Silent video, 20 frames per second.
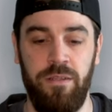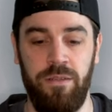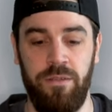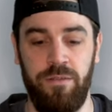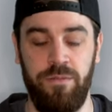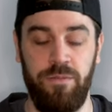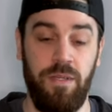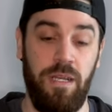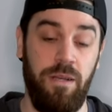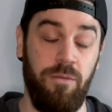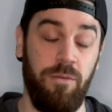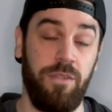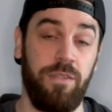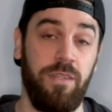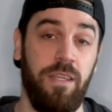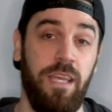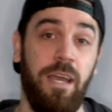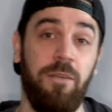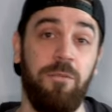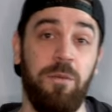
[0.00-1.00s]
or I wouldn't
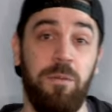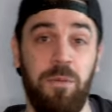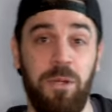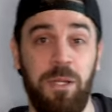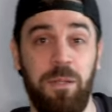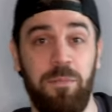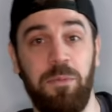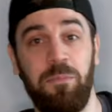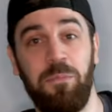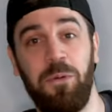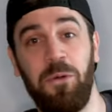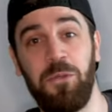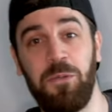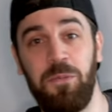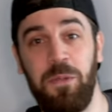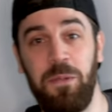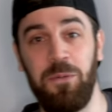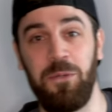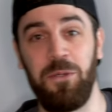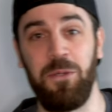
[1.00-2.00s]
say everybody, but
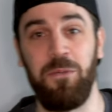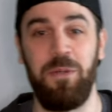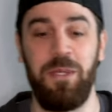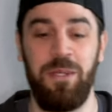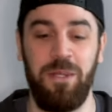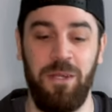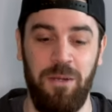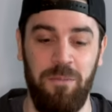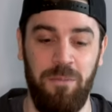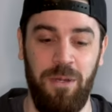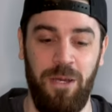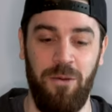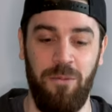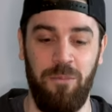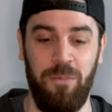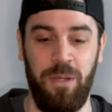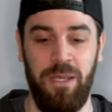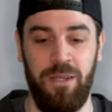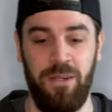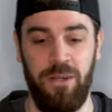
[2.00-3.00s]
most people you meet on a
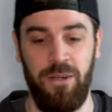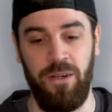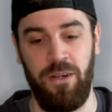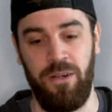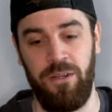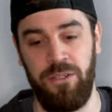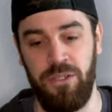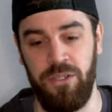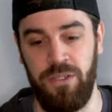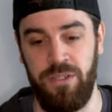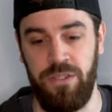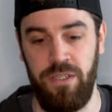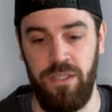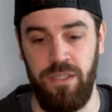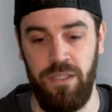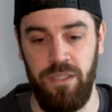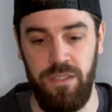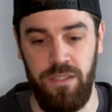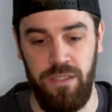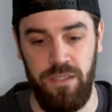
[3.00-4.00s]
mountain bike are just
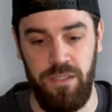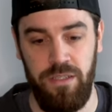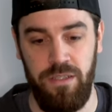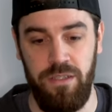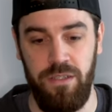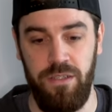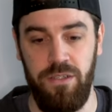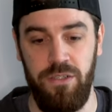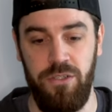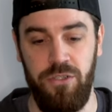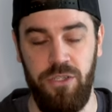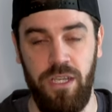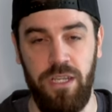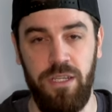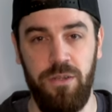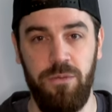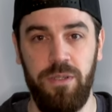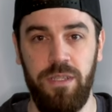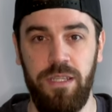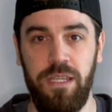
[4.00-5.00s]

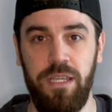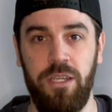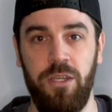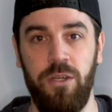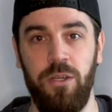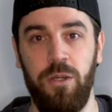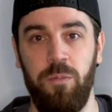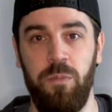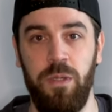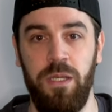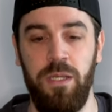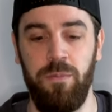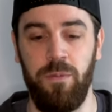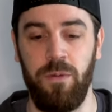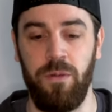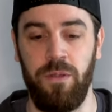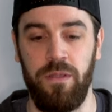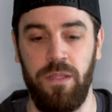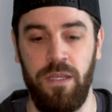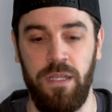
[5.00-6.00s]
genuinely good
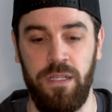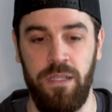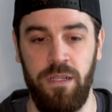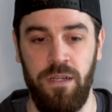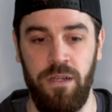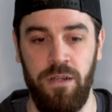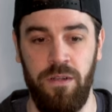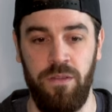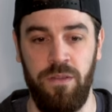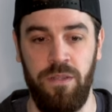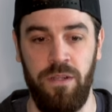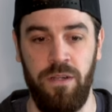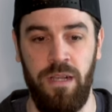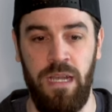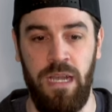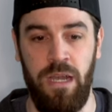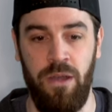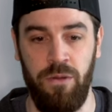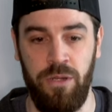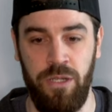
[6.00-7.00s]
people. Like,
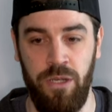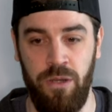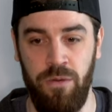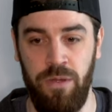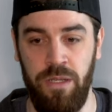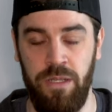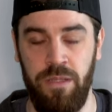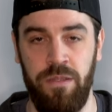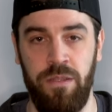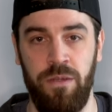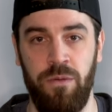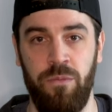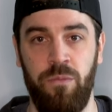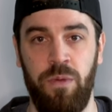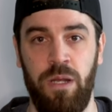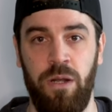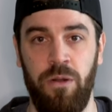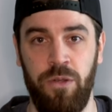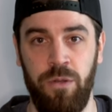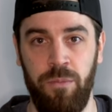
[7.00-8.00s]
they're outgoing, they're
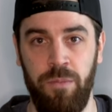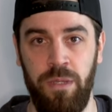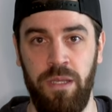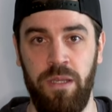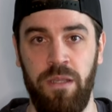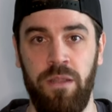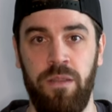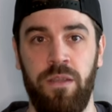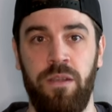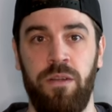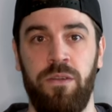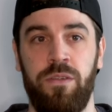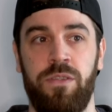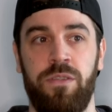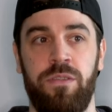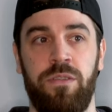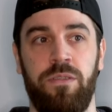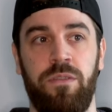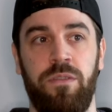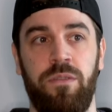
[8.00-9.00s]
welcoming.
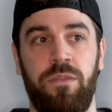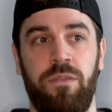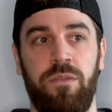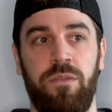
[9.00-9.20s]
There's,